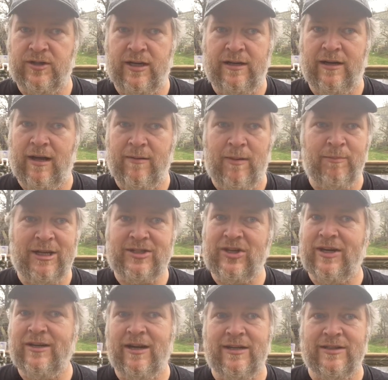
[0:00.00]
I'm not
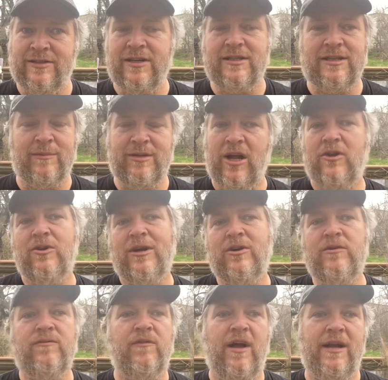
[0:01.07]
saying none exist, I'm telling you I
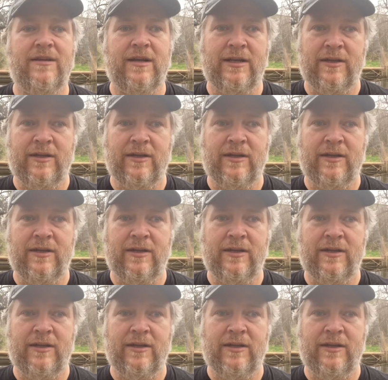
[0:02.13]
couldn't find any.